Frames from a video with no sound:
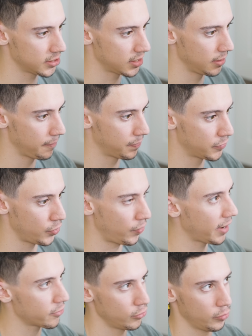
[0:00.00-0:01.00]
just a
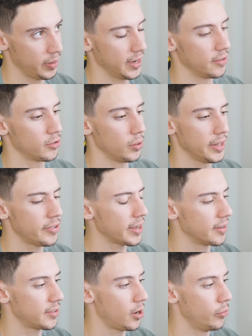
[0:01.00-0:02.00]
directional ping. So at least
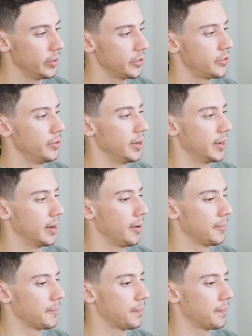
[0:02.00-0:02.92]
I can tell where you're shooting, you know?